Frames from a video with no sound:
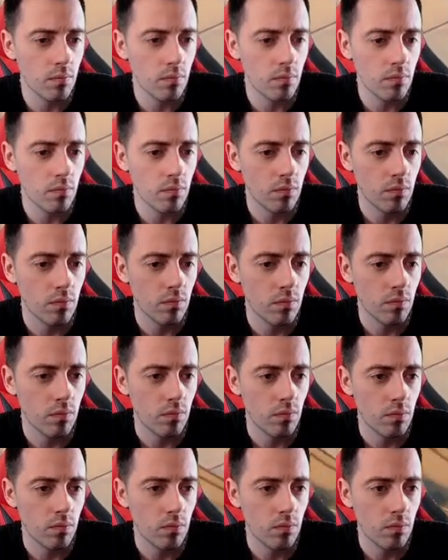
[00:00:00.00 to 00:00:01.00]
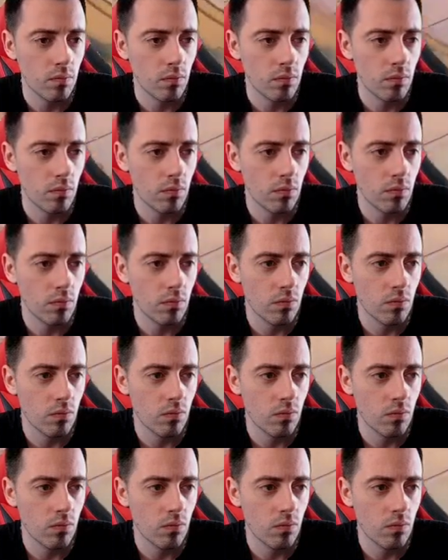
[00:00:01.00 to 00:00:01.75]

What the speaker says: No one is speaking in this clip.